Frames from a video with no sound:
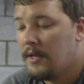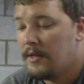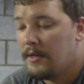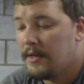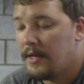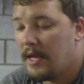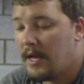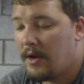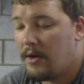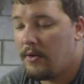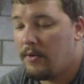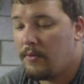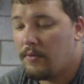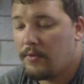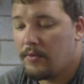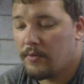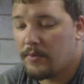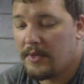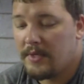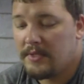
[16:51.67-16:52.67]
Now,
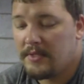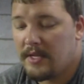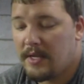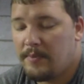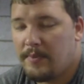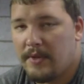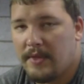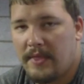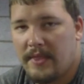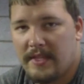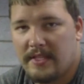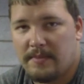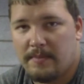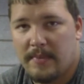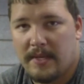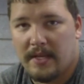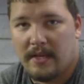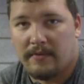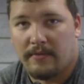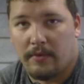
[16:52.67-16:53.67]
the reason I put this
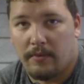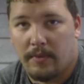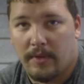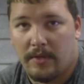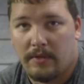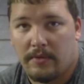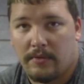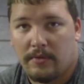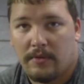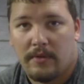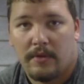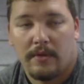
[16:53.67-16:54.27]
big of a reel